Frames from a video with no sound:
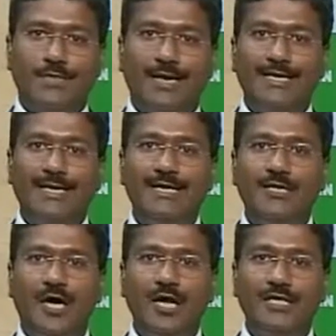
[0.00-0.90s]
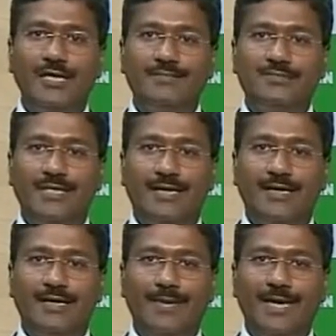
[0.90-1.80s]
Right, in dollar terms, uh,
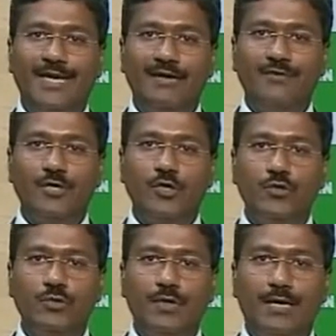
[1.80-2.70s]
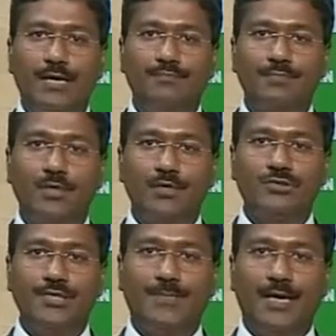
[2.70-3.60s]
in America, we grew uh, close
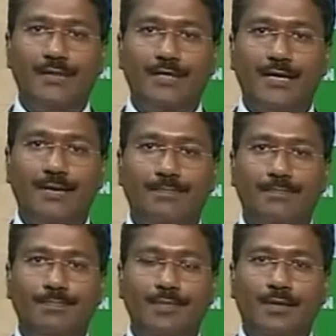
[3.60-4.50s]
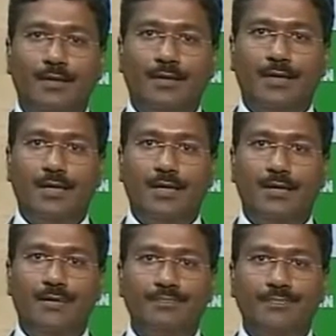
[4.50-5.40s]
to about 18% uh,
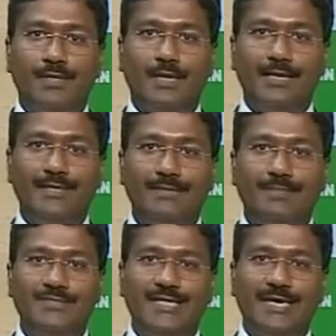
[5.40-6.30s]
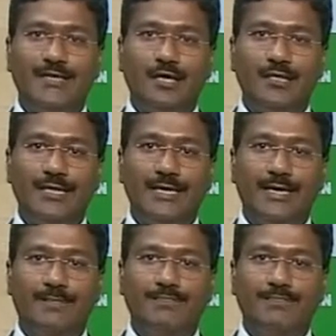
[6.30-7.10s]
um, on the